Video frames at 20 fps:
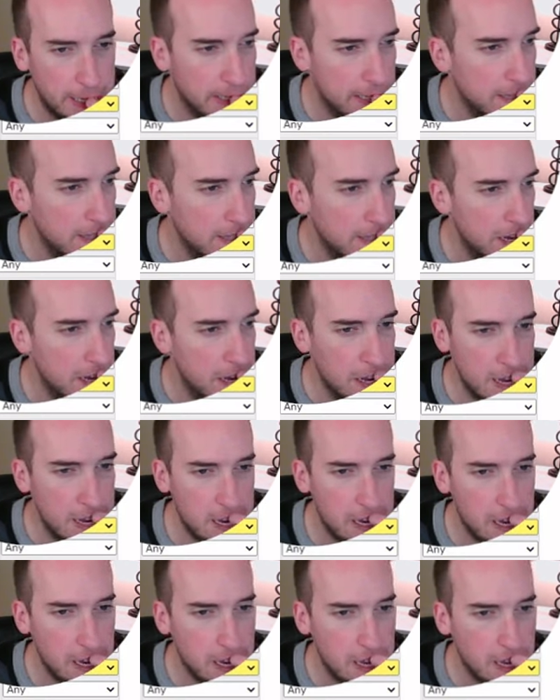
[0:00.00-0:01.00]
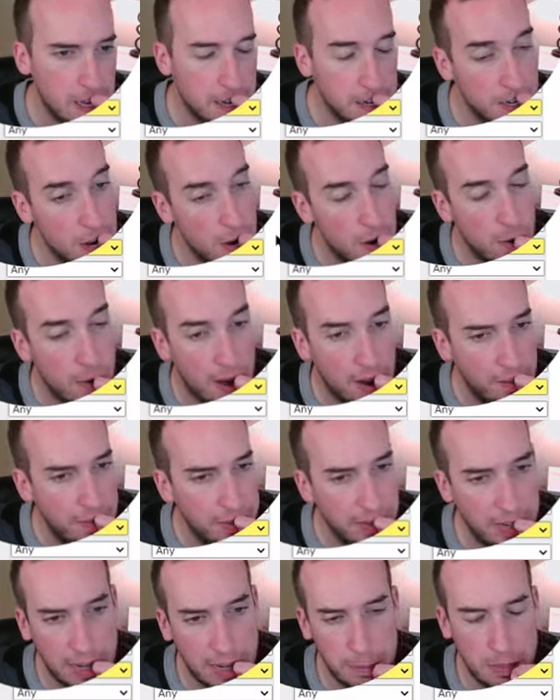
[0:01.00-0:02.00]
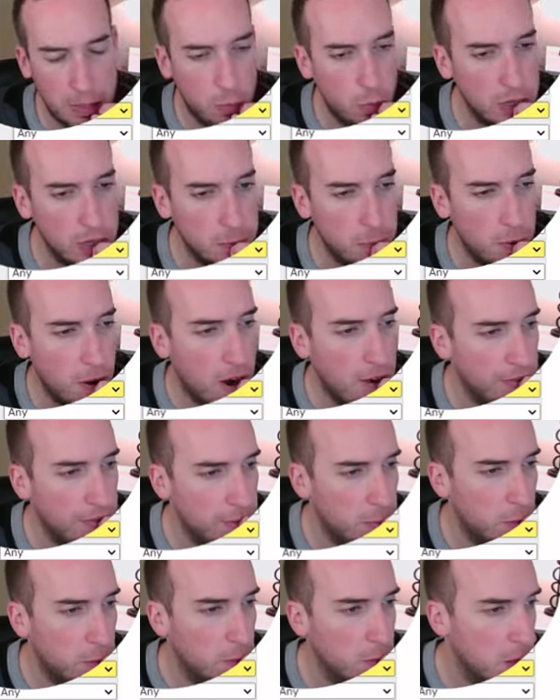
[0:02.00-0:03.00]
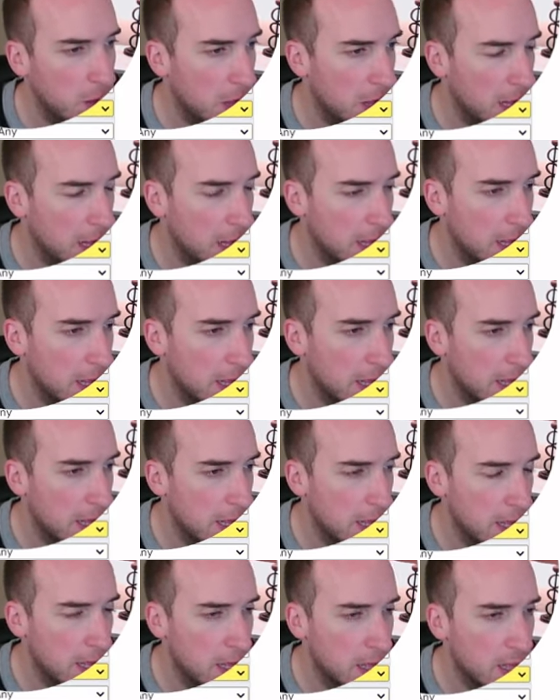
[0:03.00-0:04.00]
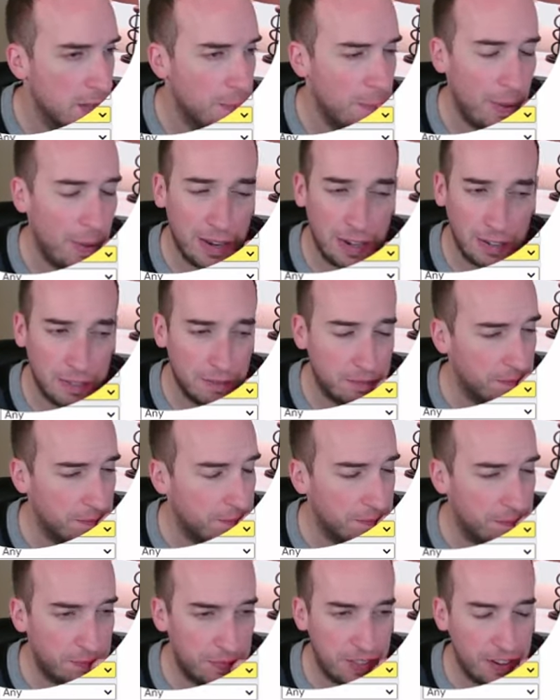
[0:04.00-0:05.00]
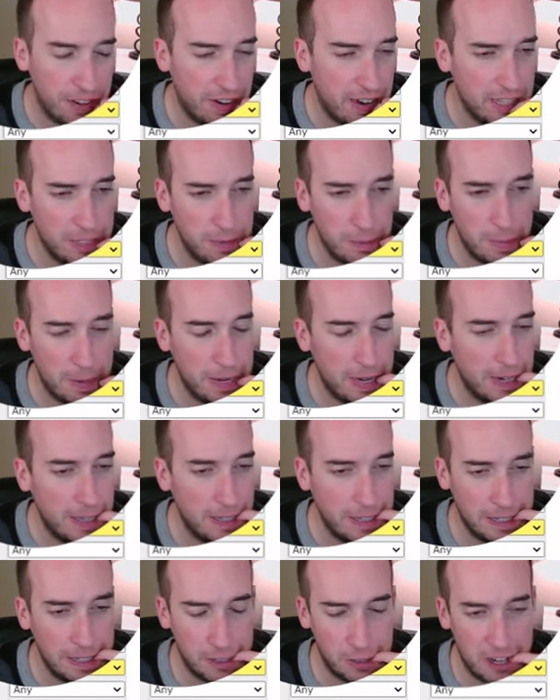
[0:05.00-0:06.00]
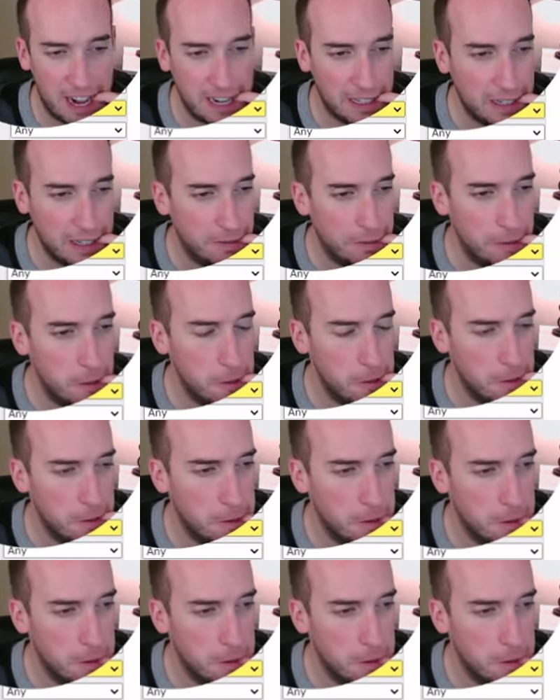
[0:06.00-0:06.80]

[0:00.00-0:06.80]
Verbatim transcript: this. Let's see. No, I don't think AMD was profitable, but it, there hasn't been anything attractive.